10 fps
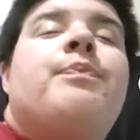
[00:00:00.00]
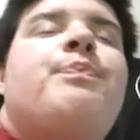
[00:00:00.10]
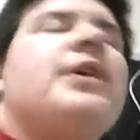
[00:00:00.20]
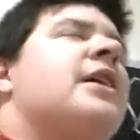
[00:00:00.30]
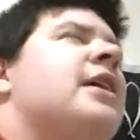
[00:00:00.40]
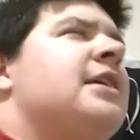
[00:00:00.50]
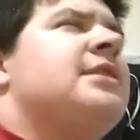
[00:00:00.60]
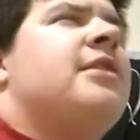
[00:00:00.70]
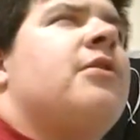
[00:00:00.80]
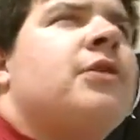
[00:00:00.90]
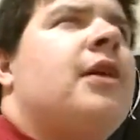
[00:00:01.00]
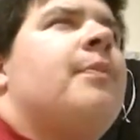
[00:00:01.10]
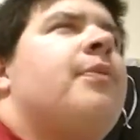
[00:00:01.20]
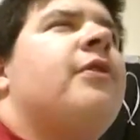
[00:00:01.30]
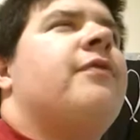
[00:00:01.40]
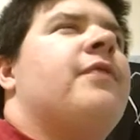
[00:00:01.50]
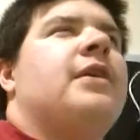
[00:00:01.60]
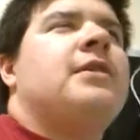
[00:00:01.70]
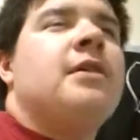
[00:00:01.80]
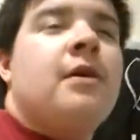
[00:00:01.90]
because they're not
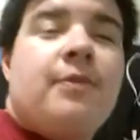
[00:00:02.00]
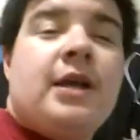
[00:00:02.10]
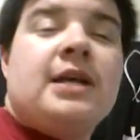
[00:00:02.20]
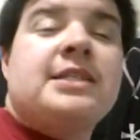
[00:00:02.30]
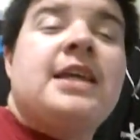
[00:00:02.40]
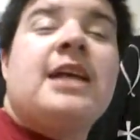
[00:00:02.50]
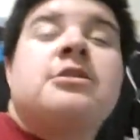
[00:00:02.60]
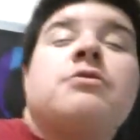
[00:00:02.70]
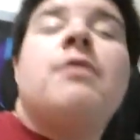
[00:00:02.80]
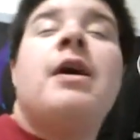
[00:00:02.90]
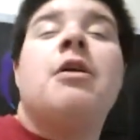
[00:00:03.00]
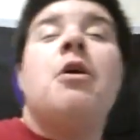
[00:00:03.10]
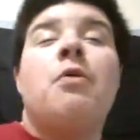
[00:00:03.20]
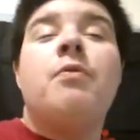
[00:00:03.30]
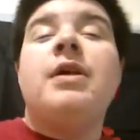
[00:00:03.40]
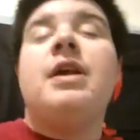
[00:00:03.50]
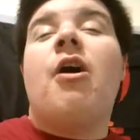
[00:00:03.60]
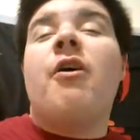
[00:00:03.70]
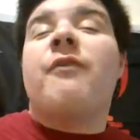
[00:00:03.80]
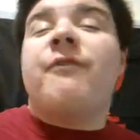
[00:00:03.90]
perfect. Because guess what? We
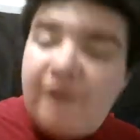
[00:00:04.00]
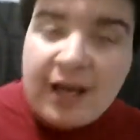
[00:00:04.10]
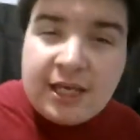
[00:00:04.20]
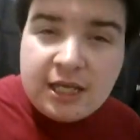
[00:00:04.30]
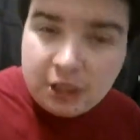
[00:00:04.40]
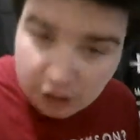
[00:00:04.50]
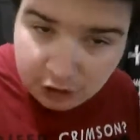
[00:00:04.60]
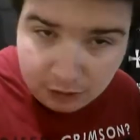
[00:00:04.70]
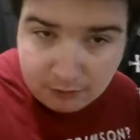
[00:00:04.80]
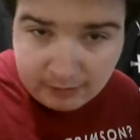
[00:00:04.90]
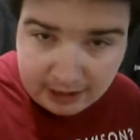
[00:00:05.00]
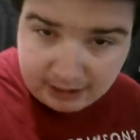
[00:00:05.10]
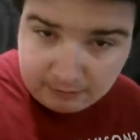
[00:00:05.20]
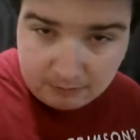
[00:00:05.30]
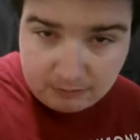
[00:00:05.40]
are fucking human.